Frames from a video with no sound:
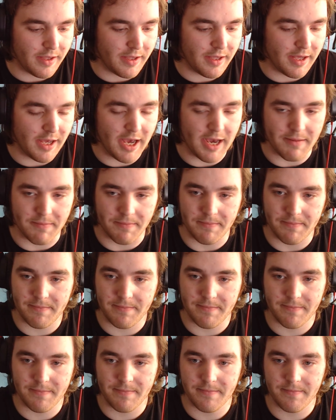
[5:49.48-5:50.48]
Yeah,
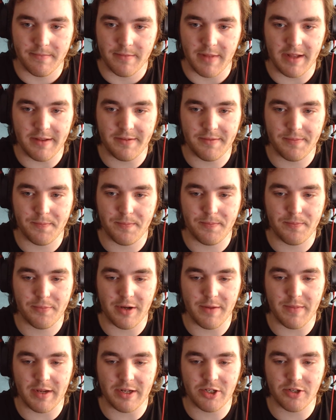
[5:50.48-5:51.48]
that's
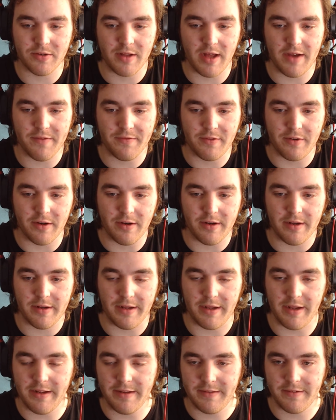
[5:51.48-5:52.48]
pretty much all I've got
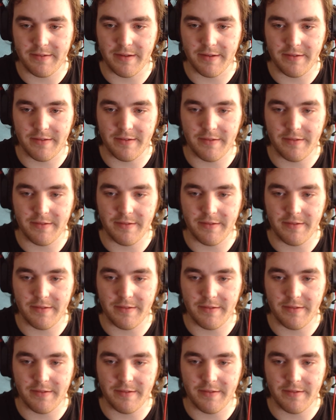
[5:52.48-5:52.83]
against this.